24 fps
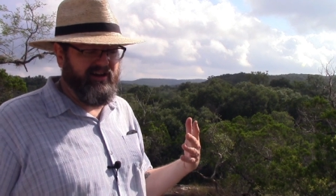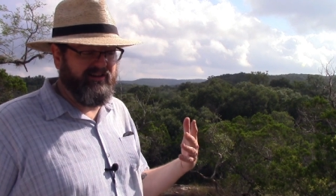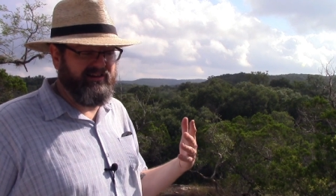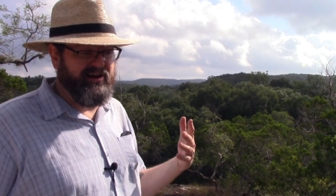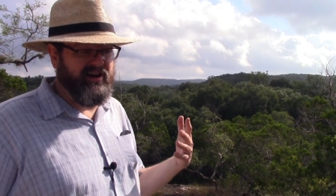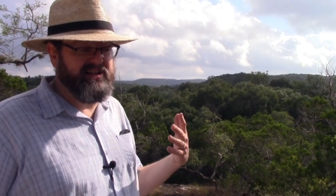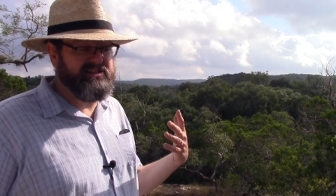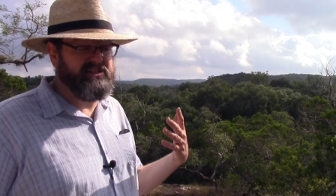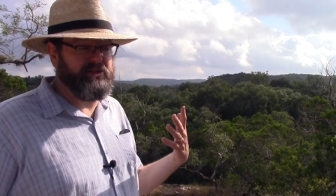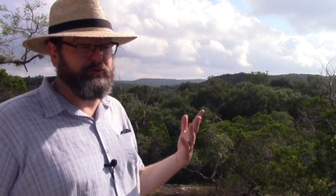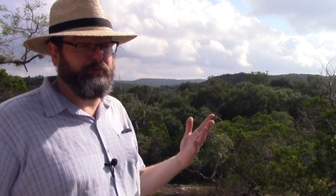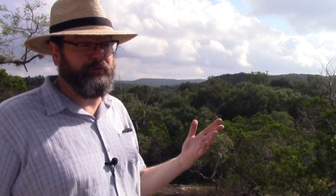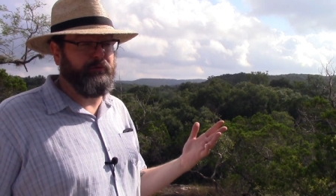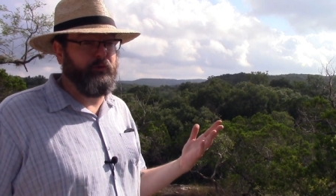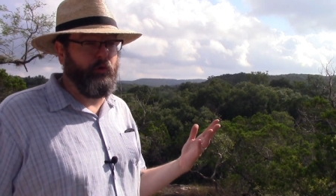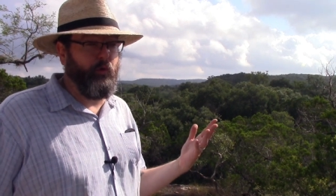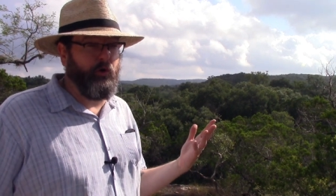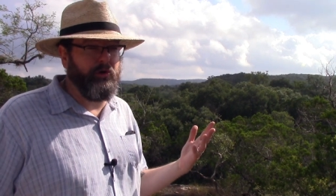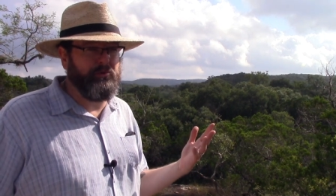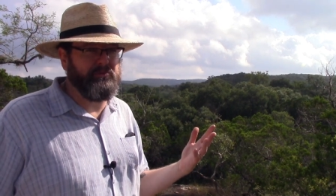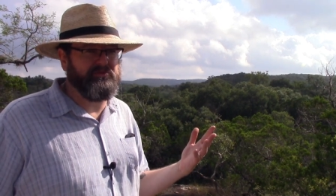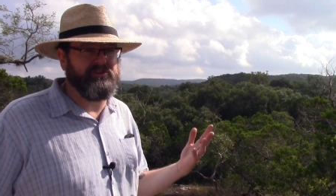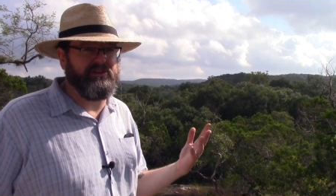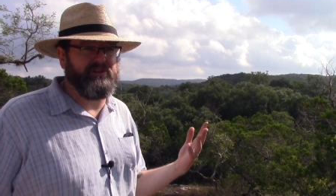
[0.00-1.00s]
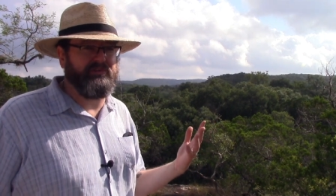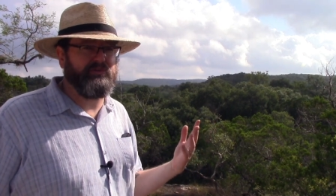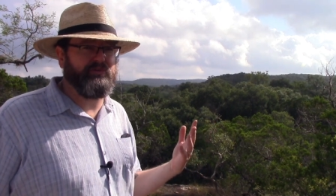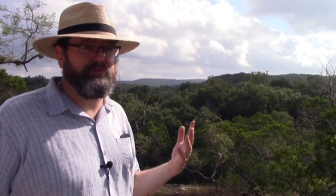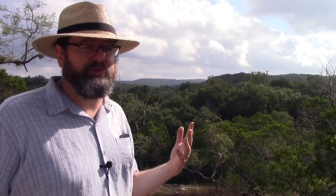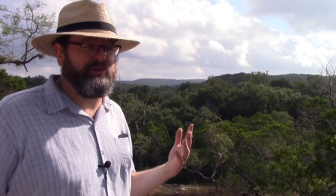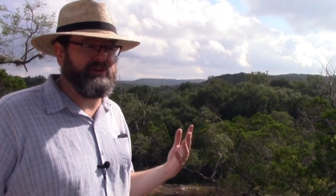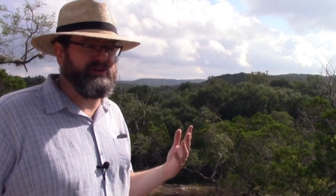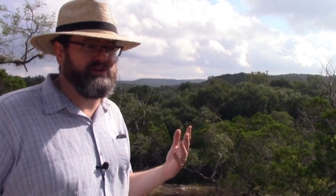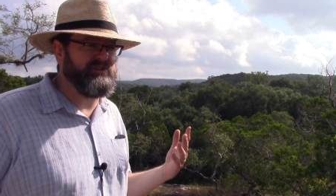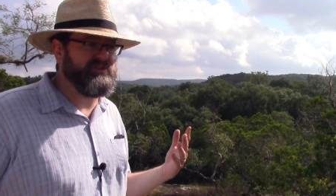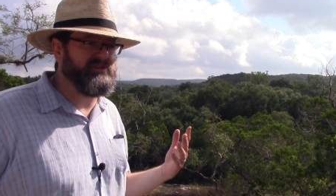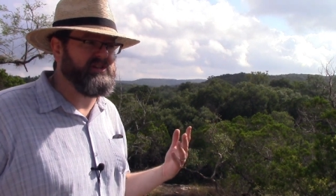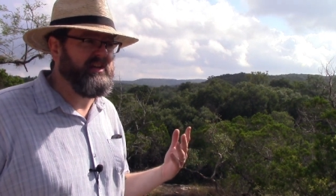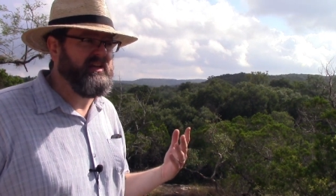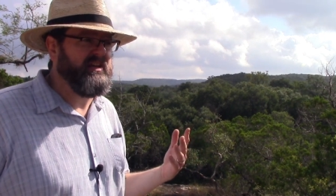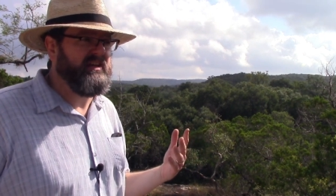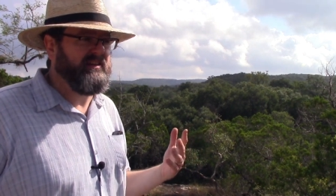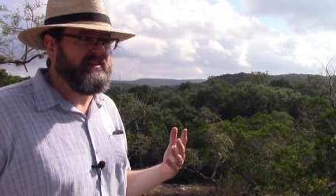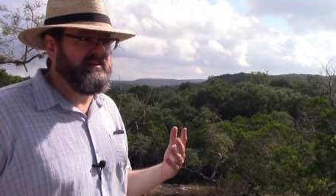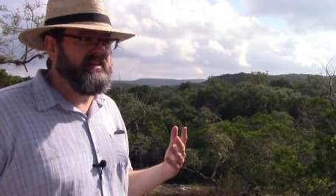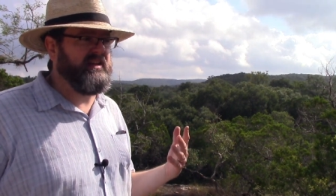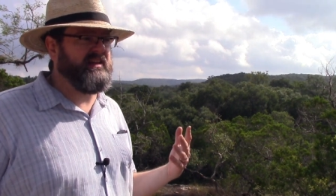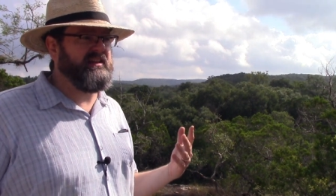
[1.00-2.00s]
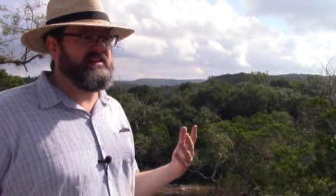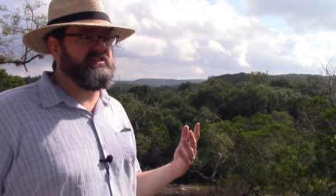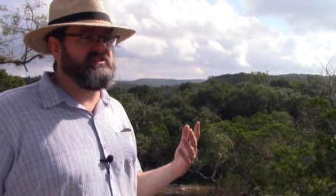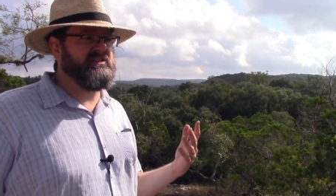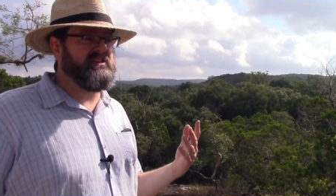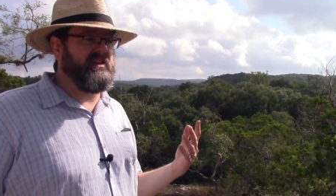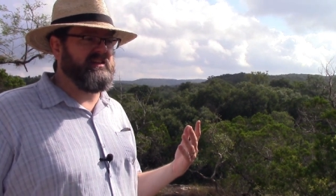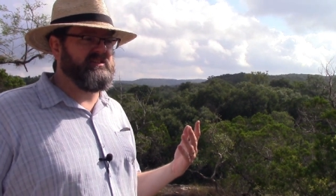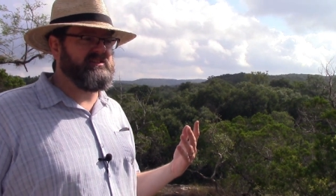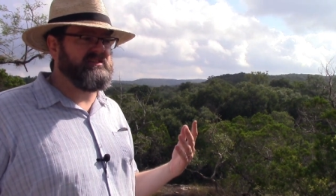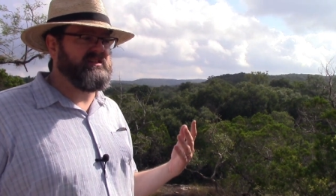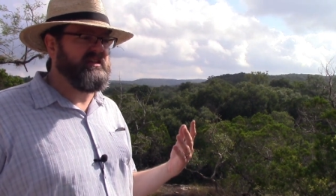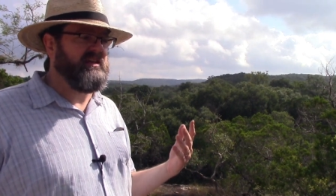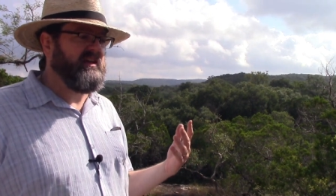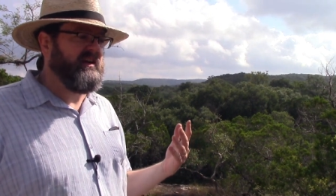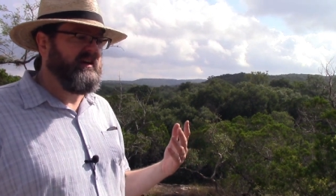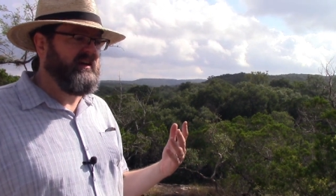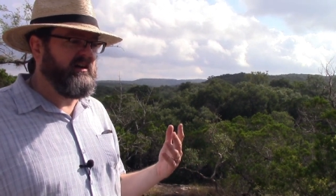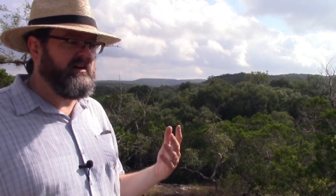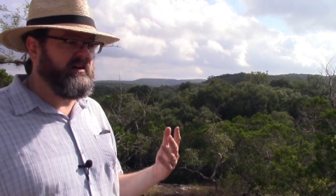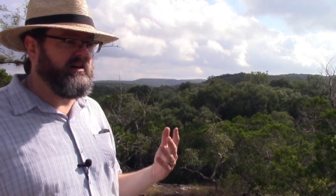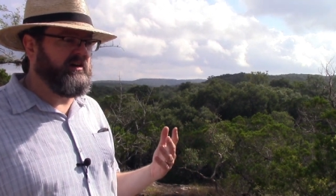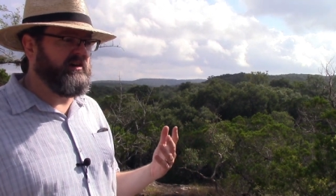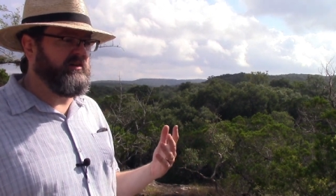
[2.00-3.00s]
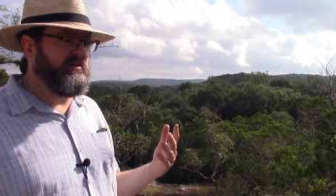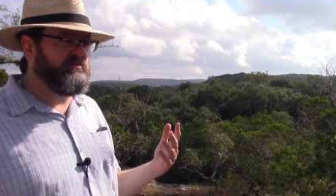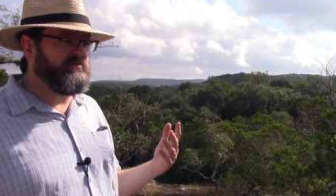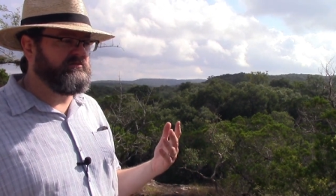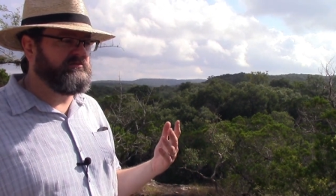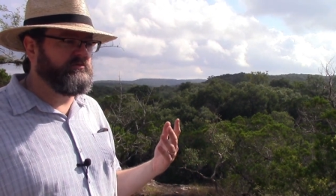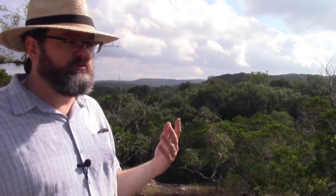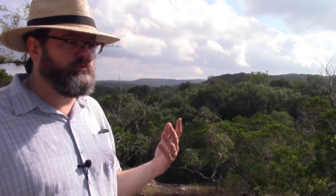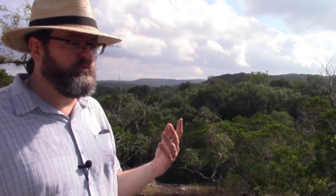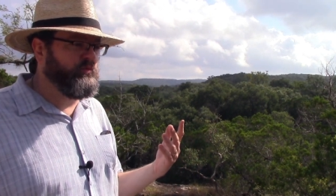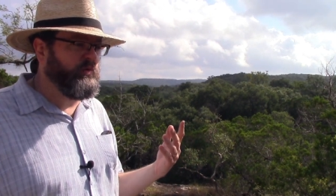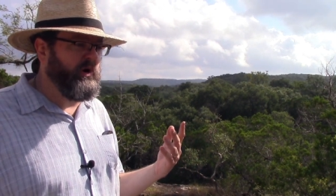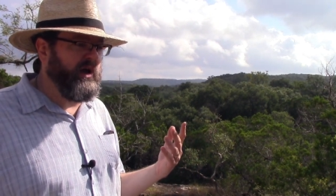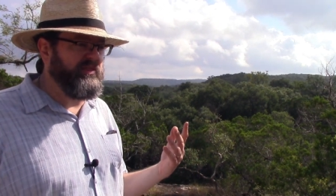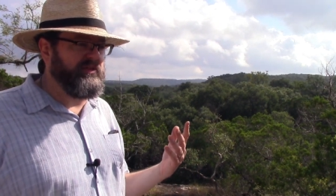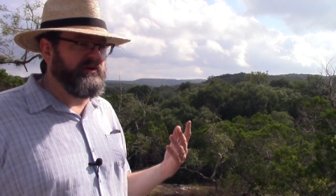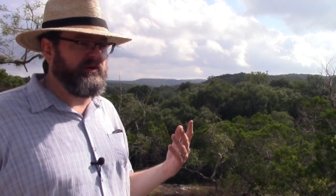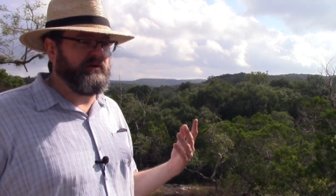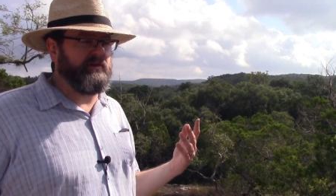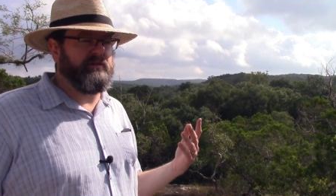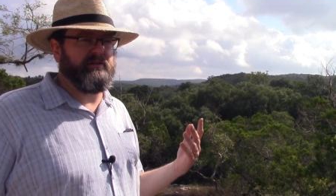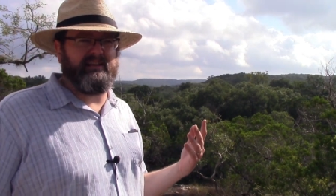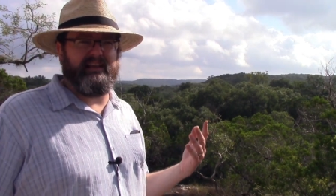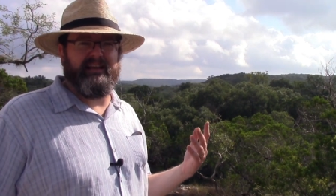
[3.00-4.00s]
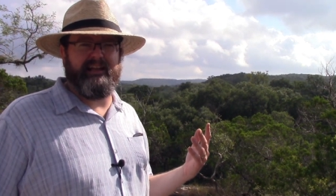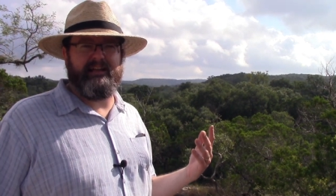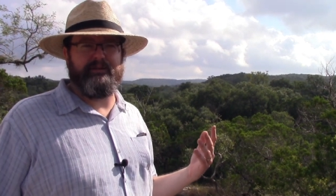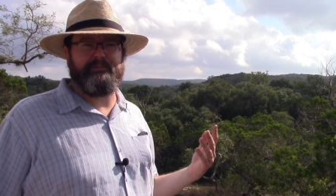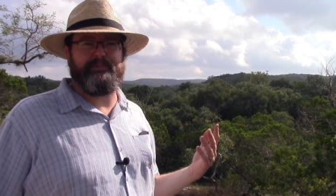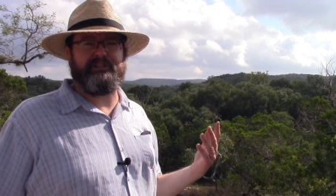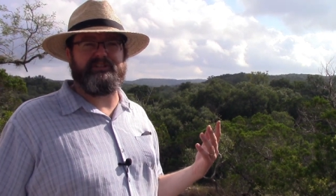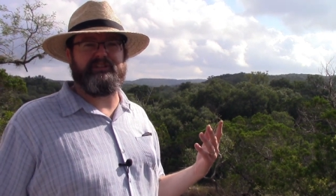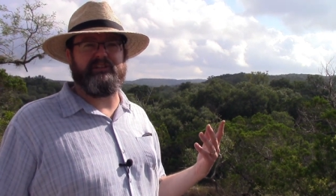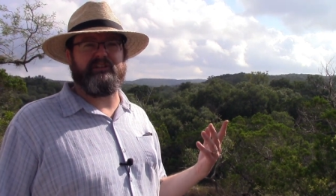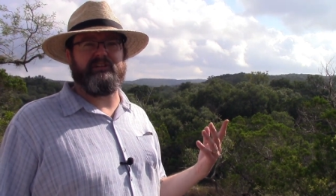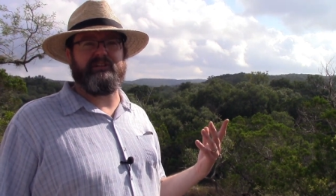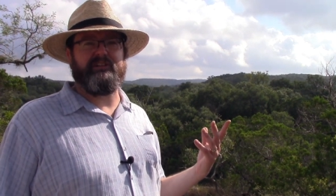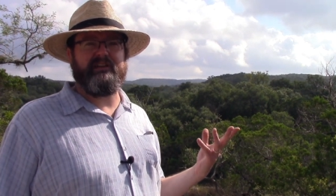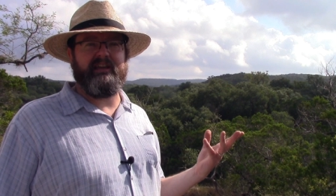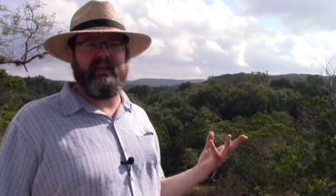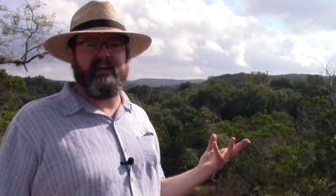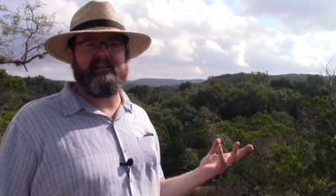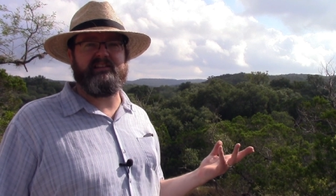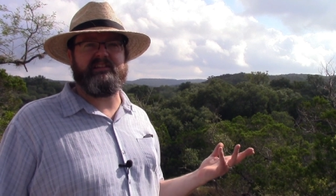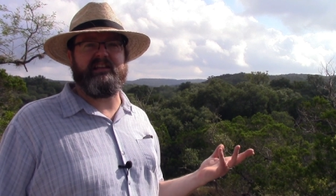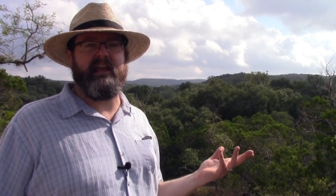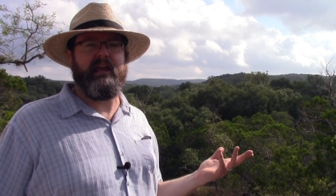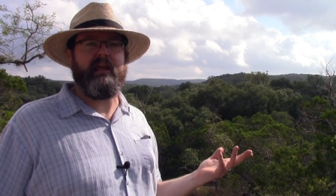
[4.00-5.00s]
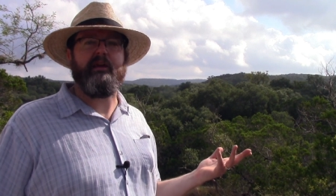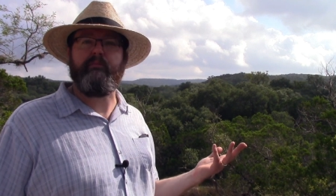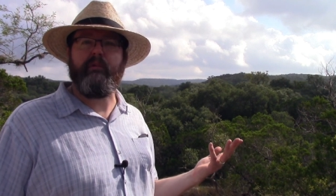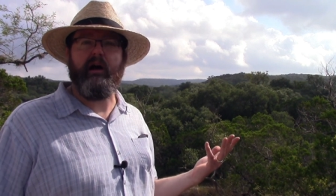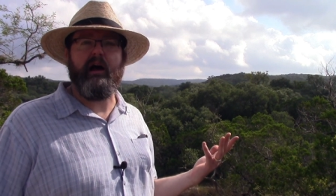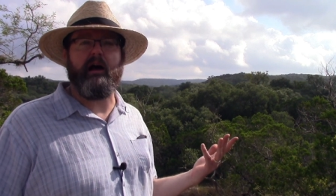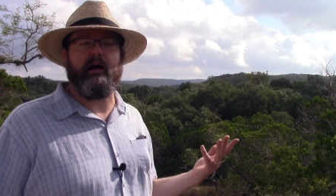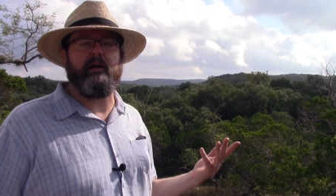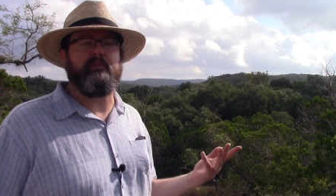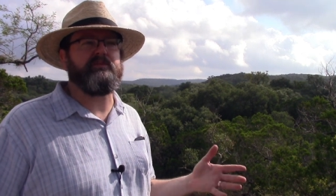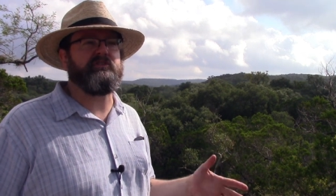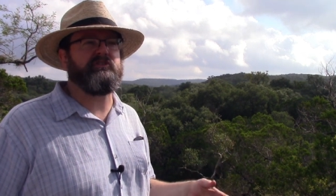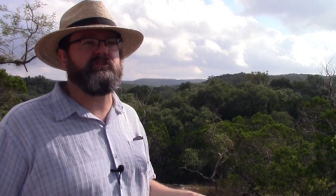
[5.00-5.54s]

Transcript: all kinds of forms of critters that exist uh, whether any particular case came up.